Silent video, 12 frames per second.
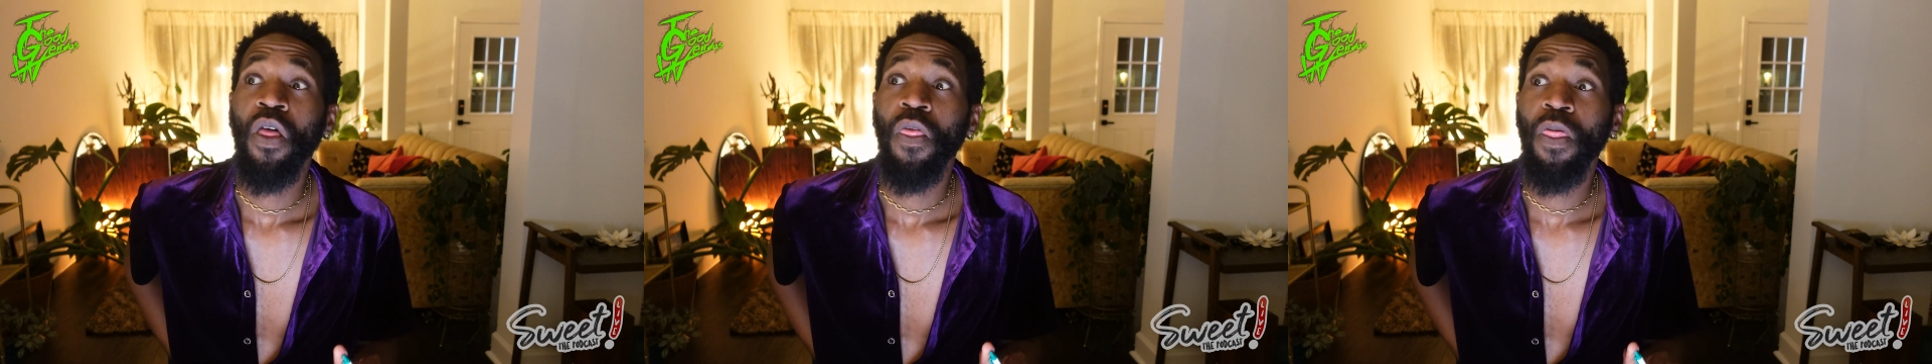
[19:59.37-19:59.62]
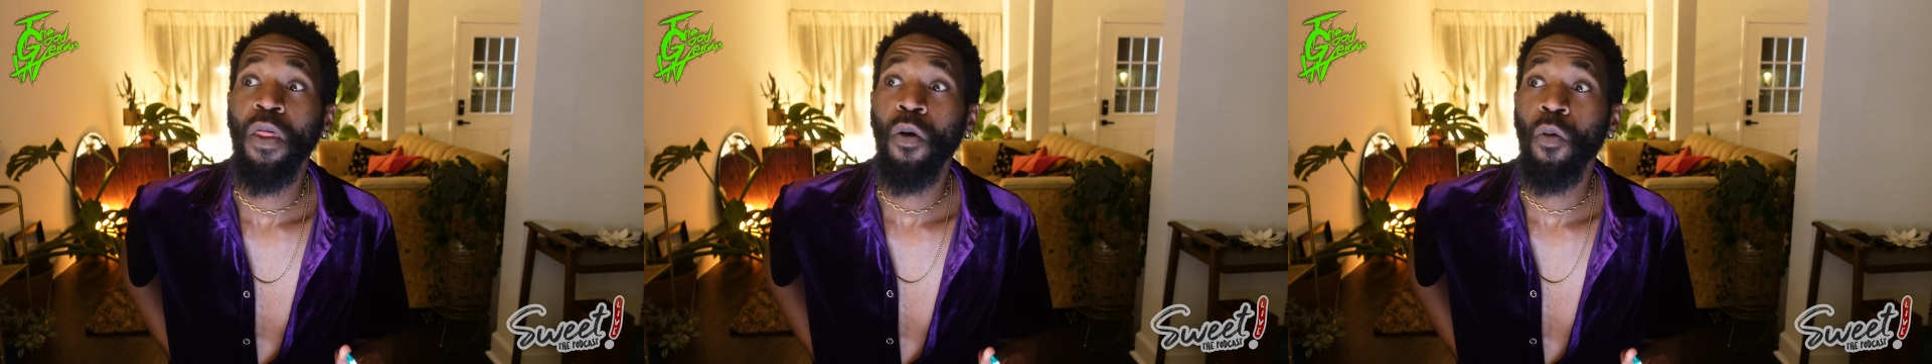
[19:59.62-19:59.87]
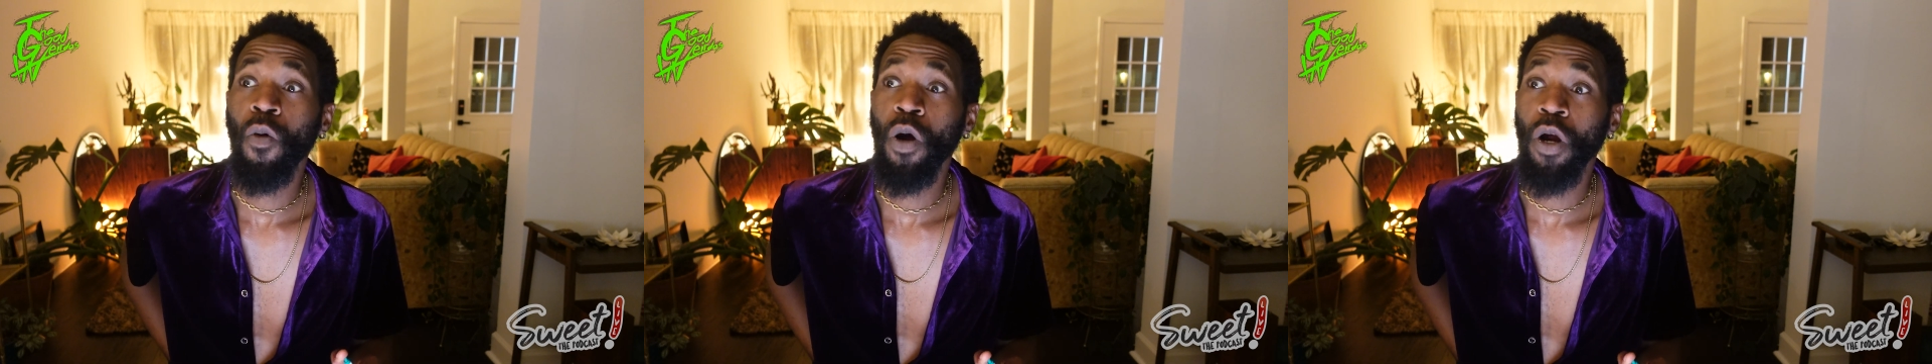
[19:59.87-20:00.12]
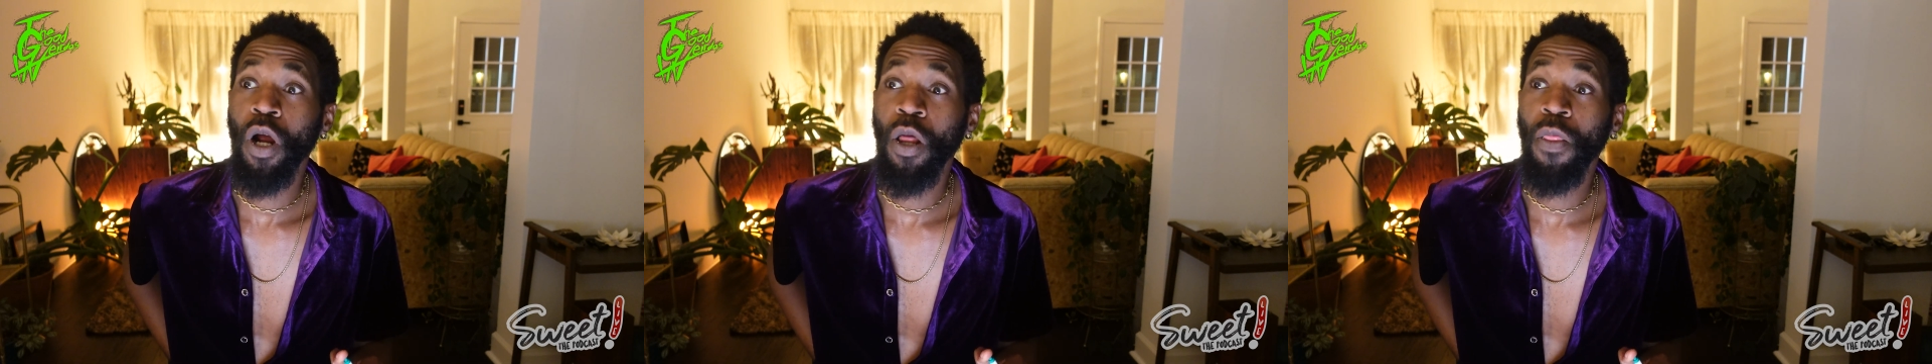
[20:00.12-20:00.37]

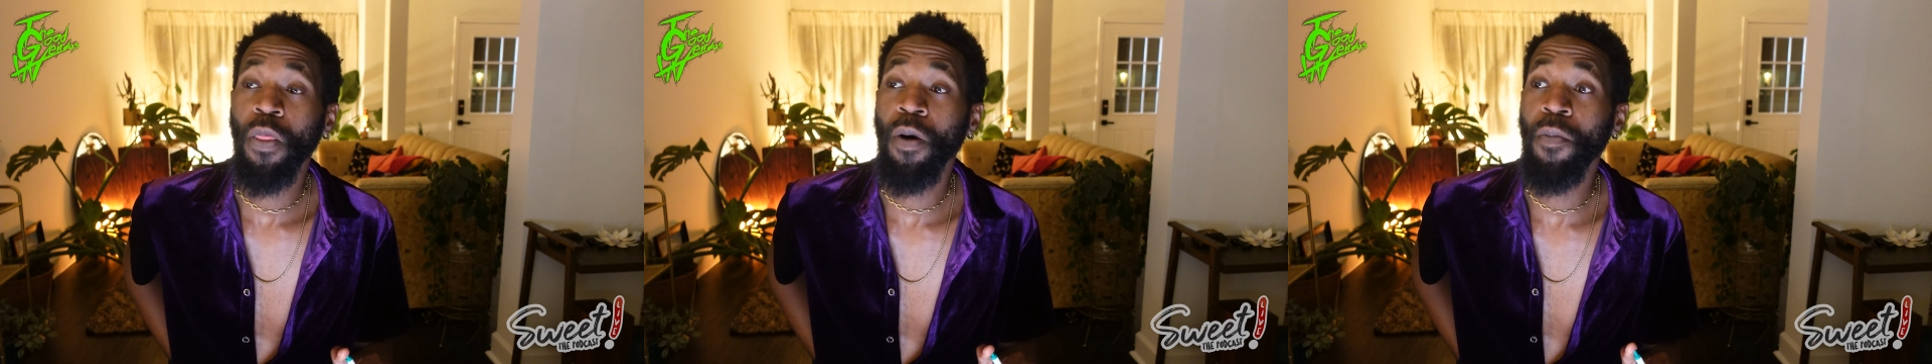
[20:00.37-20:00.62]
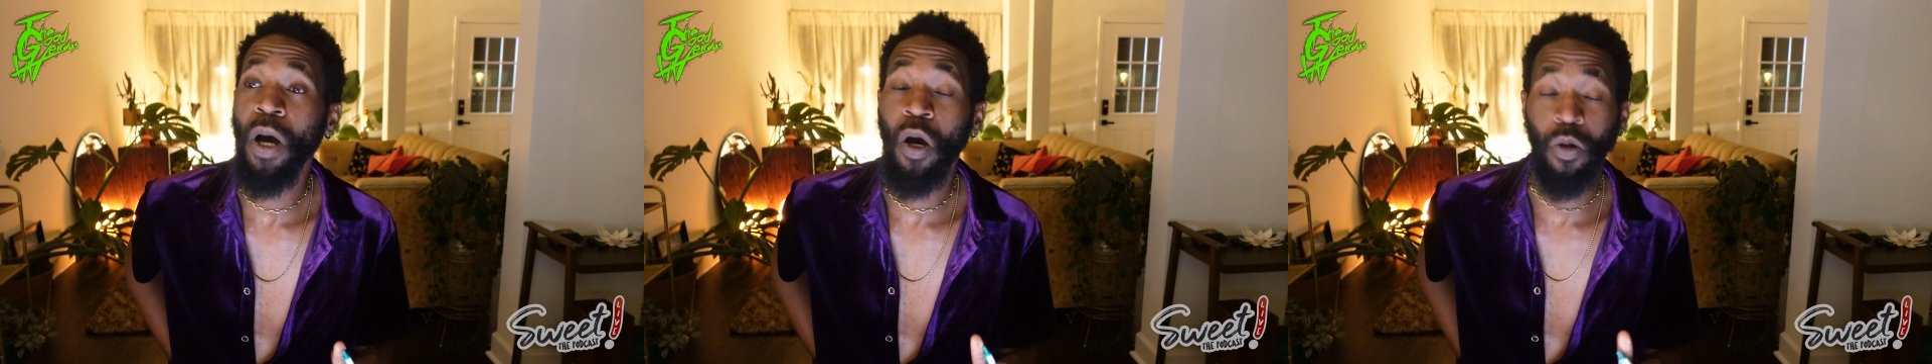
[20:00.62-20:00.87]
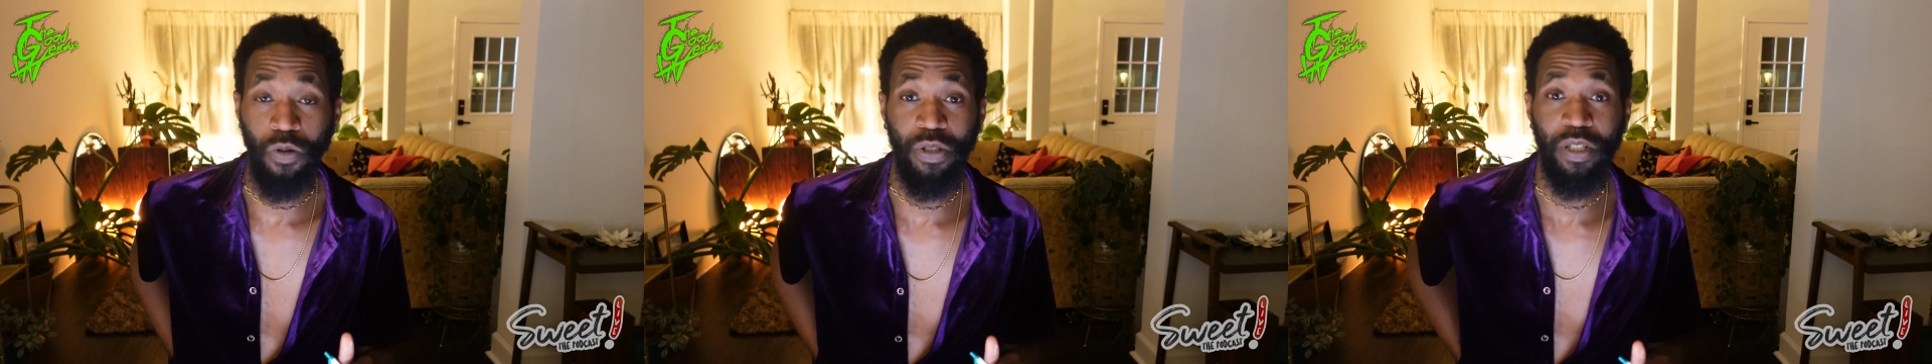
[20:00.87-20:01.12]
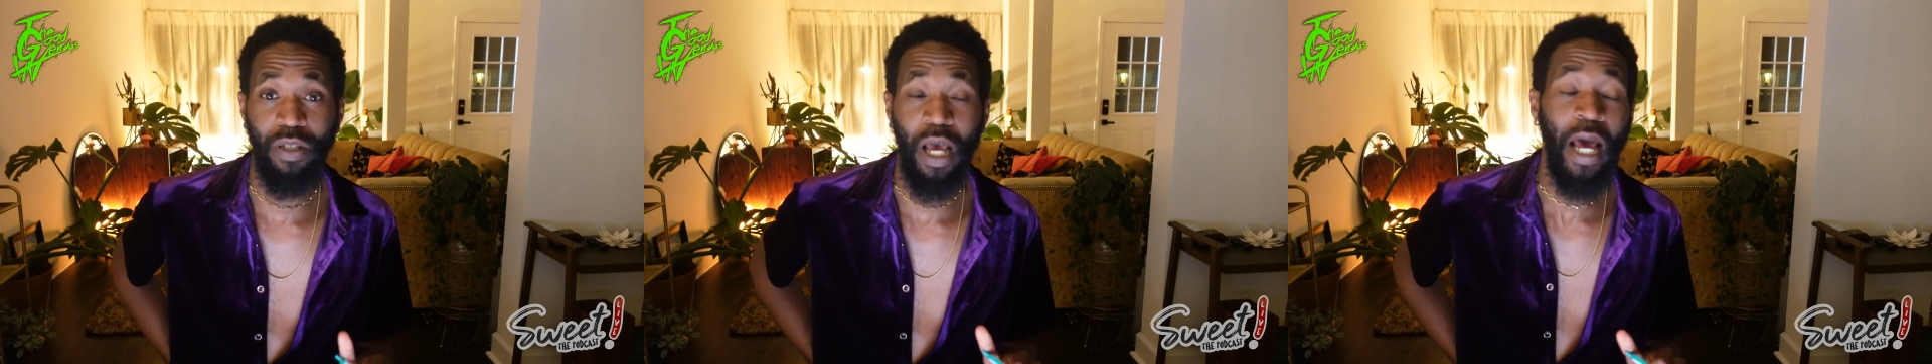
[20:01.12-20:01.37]
the
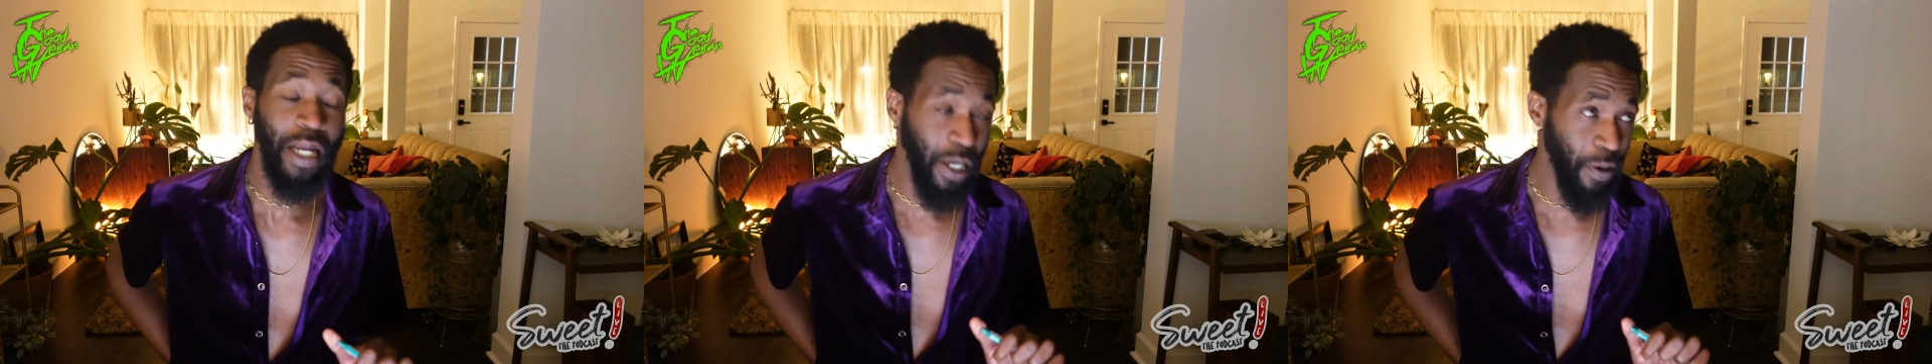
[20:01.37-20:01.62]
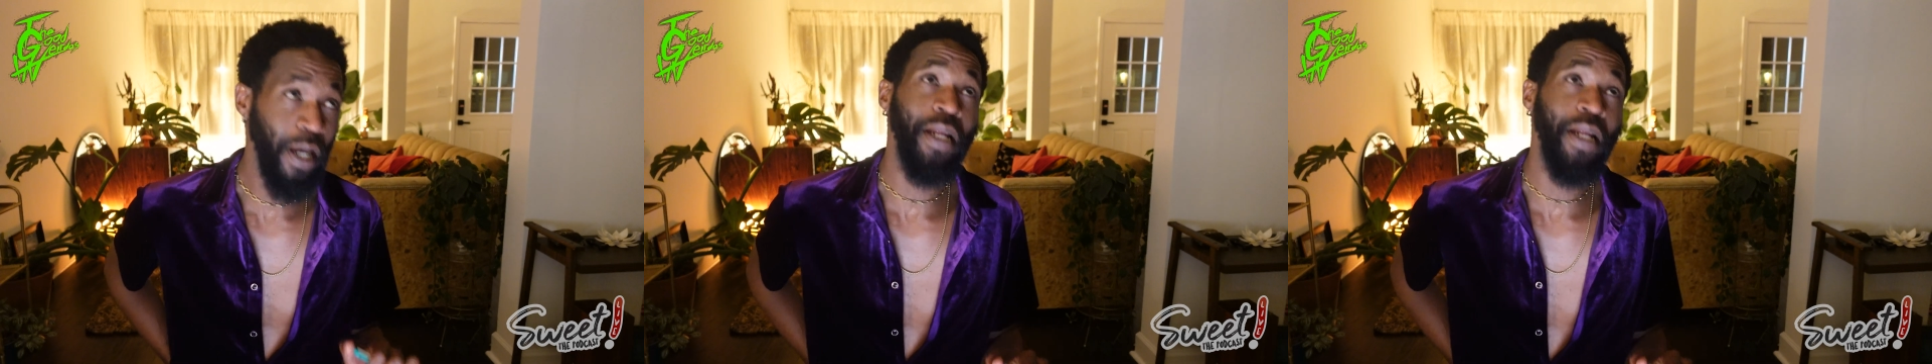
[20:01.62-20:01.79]
most. I know I